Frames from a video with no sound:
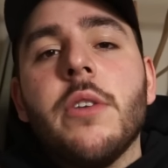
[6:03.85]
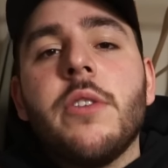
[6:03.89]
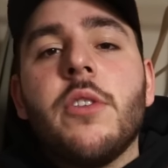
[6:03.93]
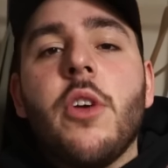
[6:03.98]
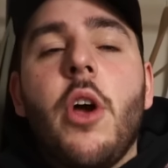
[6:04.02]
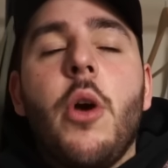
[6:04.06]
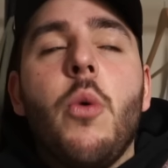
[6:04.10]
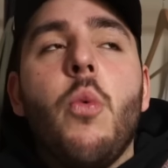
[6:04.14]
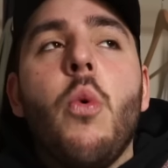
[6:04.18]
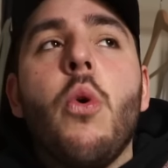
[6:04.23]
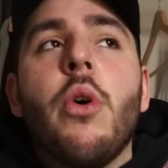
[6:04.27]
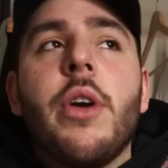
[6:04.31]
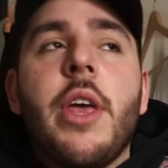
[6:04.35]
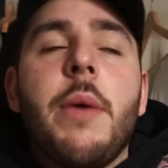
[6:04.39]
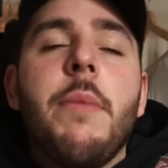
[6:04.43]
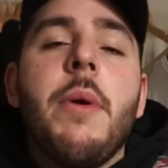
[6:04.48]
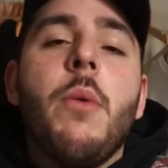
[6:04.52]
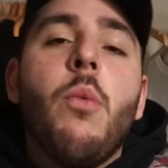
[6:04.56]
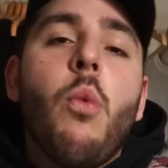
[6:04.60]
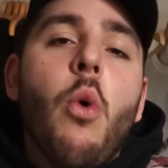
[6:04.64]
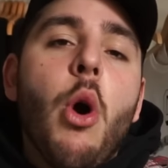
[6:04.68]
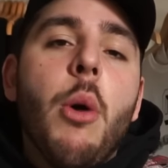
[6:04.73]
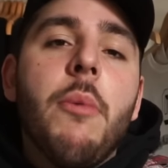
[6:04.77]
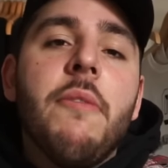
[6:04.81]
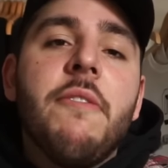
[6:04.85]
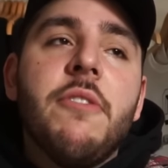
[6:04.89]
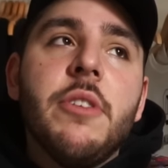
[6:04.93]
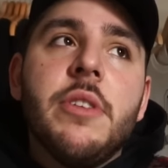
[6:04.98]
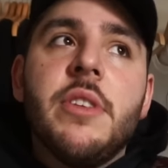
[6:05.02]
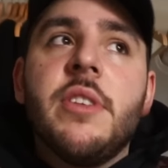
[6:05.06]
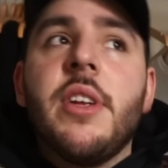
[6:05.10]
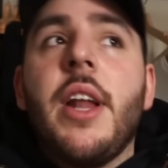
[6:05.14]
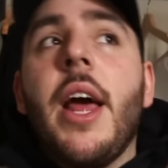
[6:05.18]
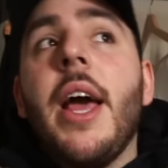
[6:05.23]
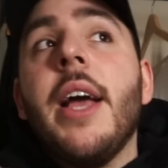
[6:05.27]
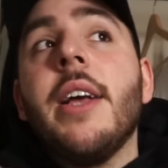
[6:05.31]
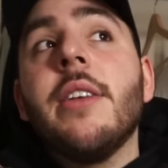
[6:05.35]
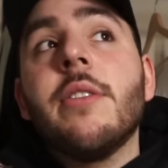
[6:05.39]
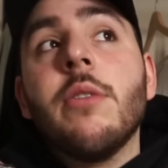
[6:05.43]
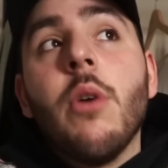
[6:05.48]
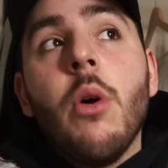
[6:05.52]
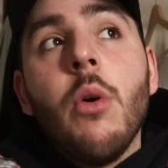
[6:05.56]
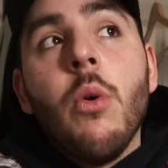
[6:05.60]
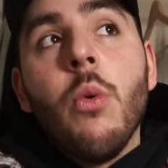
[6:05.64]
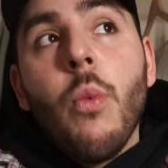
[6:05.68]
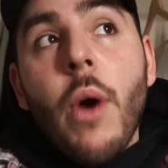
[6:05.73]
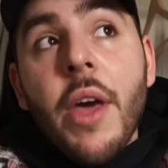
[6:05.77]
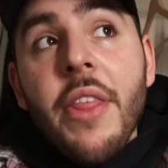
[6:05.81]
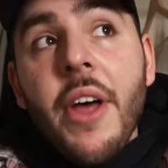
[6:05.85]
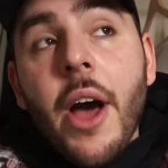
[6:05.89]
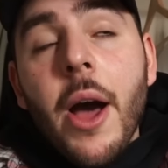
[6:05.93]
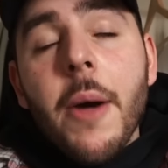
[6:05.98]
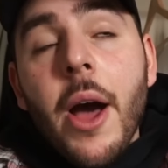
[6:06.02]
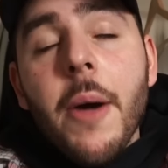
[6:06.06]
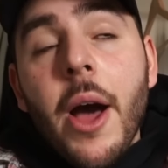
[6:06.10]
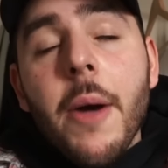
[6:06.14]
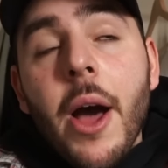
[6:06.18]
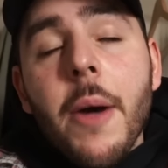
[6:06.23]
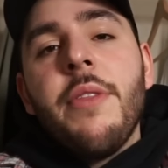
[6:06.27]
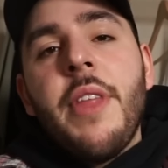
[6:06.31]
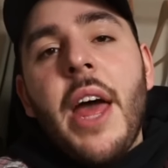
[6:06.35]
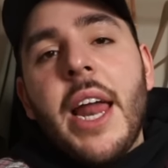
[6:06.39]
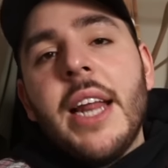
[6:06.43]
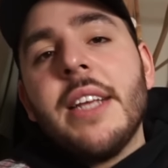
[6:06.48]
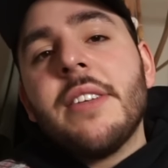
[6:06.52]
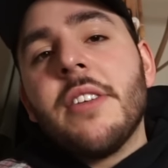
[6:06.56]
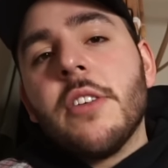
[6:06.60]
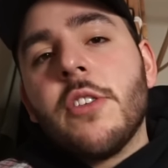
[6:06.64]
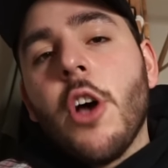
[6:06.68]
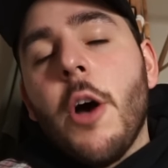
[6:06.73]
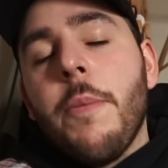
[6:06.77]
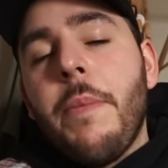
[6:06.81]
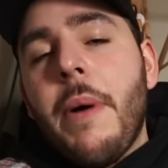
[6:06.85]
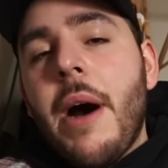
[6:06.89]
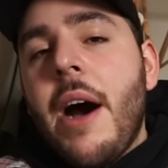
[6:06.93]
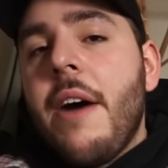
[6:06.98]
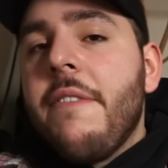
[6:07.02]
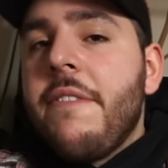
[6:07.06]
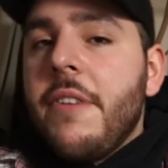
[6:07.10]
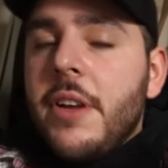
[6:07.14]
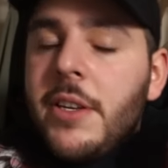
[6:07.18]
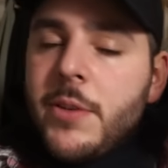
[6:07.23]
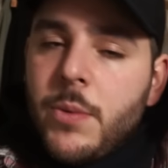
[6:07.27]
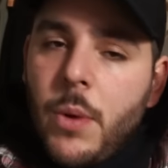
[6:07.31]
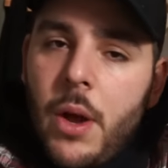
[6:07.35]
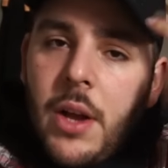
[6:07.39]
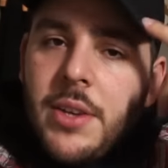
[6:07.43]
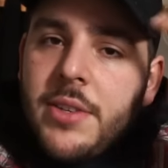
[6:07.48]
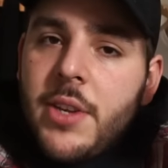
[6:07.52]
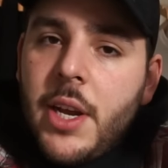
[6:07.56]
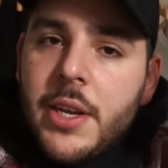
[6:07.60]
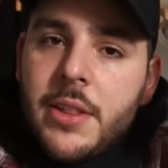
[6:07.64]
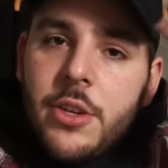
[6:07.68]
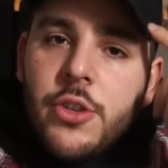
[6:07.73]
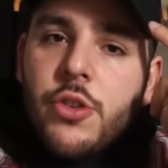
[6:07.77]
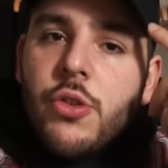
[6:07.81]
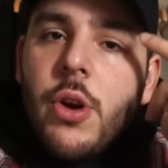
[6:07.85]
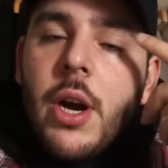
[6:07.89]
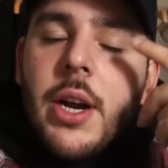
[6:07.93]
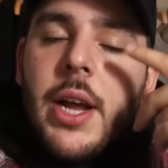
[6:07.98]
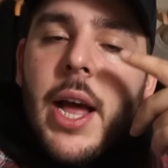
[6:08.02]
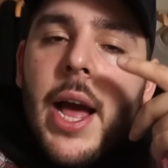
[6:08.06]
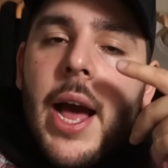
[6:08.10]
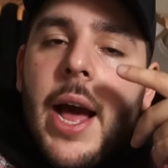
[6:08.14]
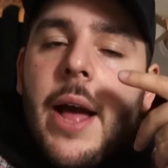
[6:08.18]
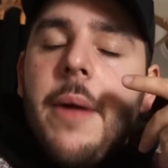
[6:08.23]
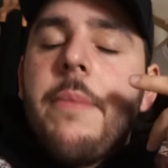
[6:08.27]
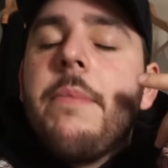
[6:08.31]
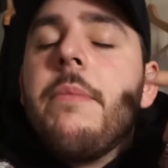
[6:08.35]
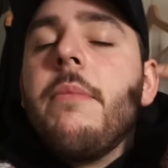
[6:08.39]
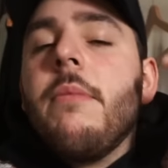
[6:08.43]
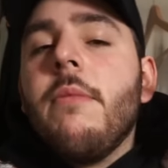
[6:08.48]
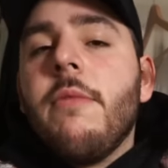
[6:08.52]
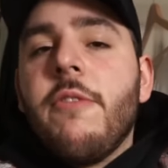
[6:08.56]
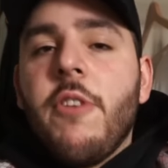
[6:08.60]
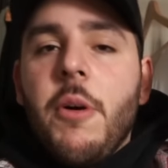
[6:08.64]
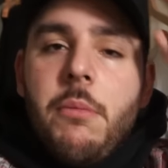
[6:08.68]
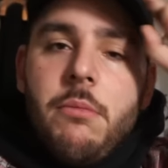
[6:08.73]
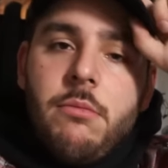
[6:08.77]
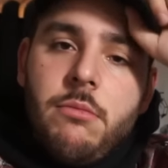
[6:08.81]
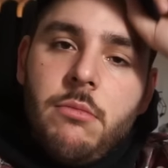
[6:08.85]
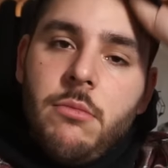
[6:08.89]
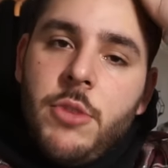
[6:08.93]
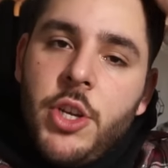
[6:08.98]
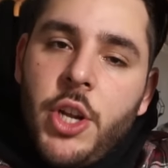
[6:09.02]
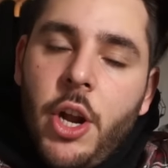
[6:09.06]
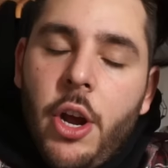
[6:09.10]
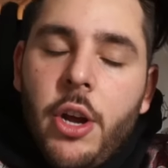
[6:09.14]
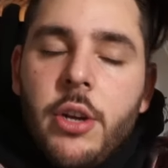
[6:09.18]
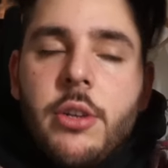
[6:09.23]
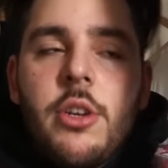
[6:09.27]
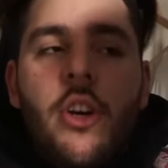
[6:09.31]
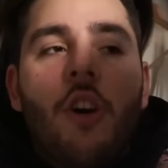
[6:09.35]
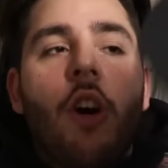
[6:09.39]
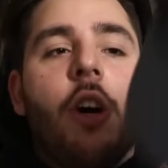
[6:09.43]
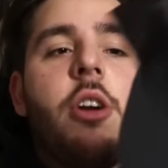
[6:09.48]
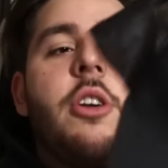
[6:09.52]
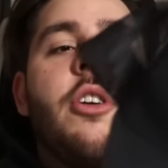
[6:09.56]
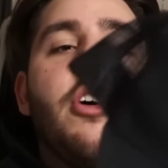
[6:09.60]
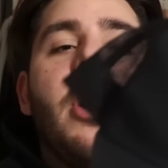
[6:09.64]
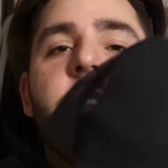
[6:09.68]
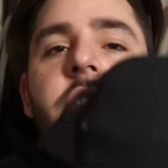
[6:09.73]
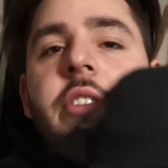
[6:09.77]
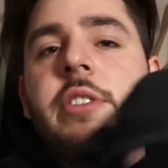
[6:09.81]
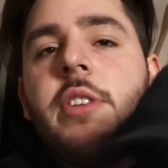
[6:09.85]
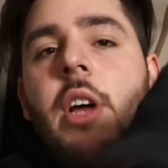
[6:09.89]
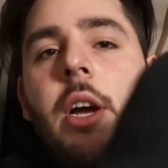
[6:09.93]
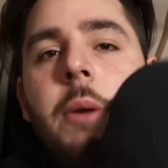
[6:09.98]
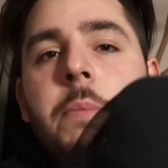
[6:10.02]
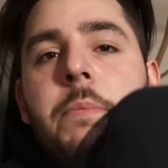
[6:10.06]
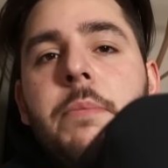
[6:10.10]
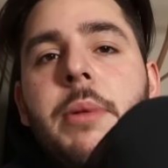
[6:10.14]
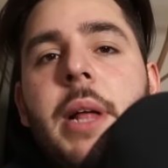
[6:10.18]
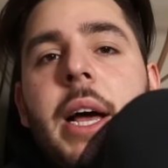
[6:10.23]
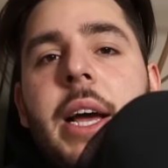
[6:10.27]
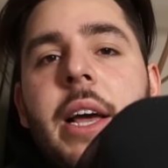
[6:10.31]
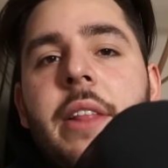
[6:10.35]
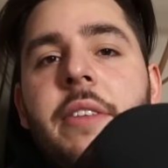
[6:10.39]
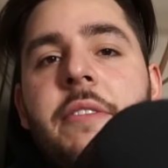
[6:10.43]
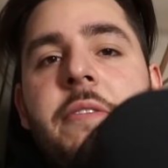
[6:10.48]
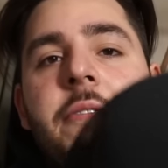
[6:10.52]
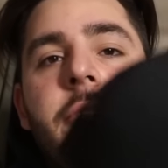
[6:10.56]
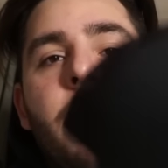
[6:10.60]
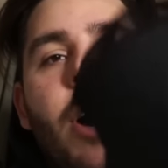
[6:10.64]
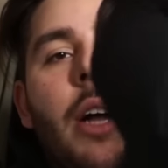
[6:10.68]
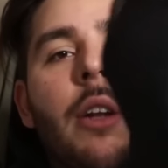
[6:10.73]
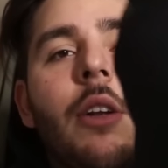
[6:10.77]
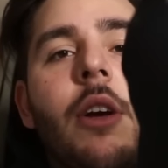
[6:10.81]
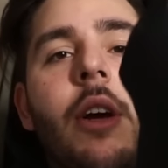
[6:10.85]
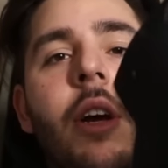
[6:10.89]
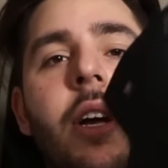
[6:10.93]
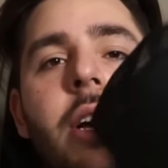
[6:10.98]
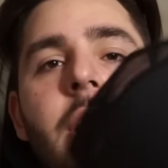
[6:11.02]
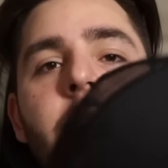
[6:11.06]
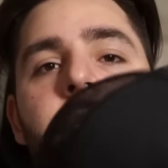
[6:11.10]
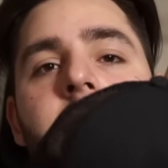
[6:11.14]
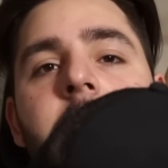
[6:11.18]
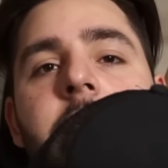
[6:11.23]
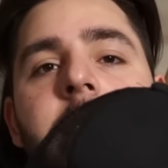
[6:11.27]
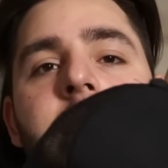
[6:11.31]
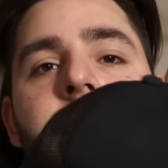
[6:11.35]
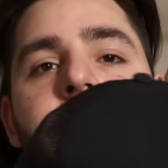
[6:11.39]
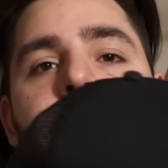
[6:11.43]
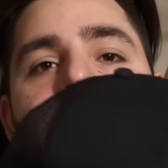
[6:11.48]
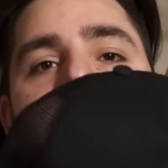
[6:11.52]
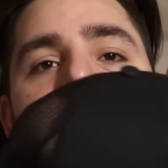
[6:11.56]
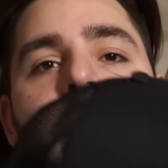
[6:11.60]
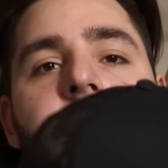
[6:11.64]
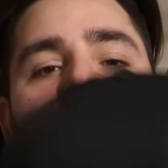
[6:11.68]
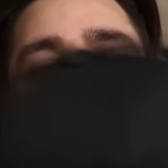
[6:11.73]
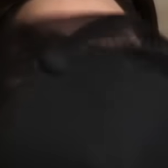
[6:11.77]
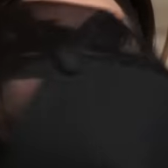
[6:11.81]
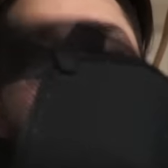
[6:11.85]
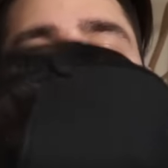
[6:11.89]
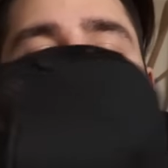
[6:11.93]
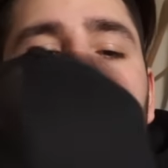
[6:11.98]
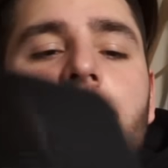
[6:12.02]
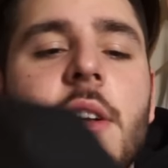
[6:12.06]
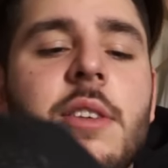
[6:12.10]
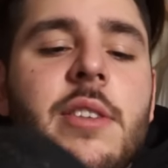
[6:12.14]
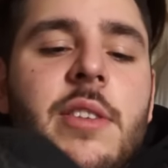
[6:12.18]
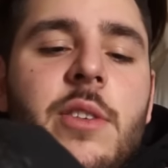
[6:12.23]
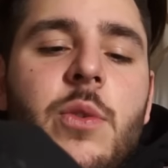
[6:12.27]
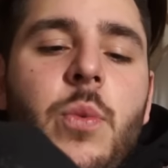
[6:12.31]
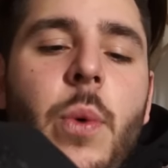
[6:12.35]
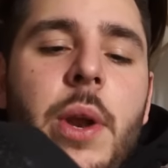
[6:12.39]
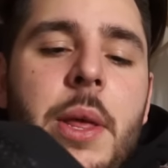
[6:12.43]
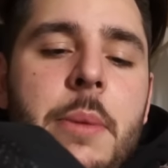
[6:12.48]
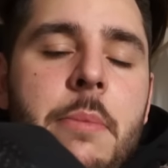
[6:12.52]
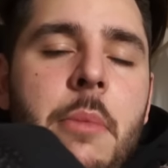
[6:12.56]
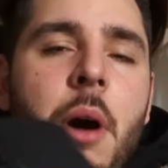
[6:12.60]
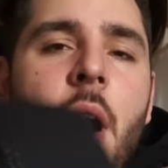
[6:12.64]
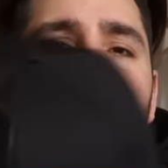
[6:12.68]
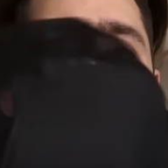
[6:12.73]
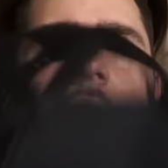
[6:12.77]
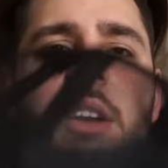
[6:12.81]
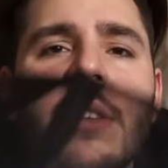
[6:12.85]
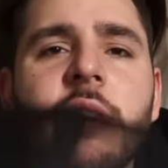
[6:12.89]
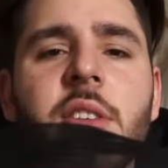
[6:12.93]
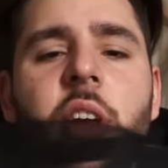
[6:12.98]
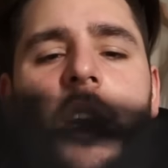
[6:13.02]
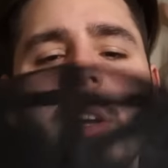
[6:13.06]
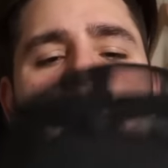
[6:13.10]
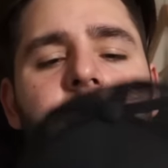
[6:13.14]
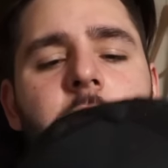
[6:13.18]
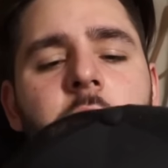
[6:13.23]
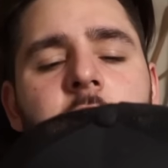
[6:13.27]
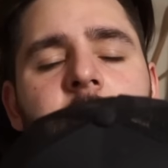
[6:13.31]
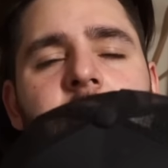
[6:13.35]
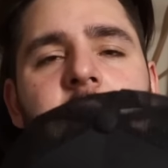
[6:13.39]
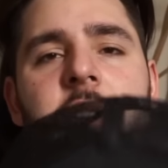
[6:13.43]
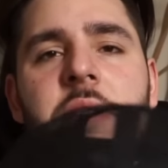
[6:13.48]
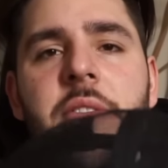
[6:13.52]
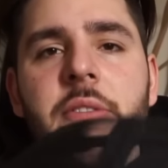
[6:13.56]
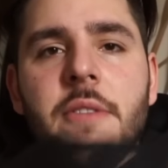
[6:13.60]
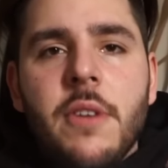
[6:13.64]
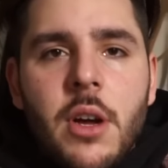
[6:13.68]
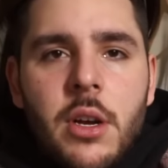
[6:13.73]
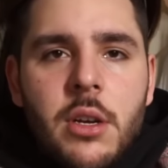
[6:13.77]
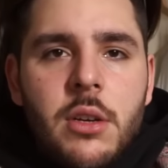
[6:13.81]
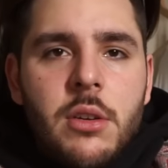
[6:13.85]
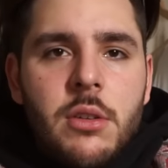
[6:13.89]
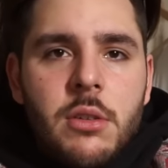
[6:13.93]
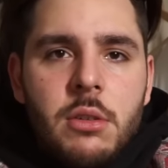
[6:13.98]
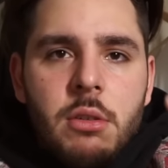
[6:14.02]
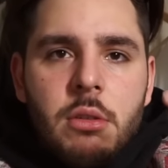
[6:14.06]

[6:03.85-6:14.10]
So it will keep me warm for today's weather. That is the top half as well as like the trucker hat from, you know, Cotton Eye, just like black at the front. It is like got like sweaty marks, like what the fuck.